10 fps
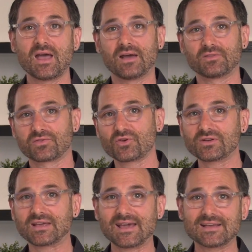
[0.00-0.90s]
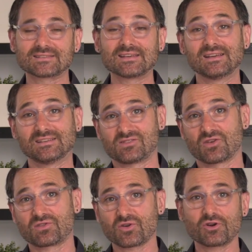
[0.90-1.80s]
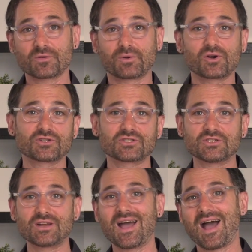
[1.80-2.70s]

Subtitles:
And the third case is the third person.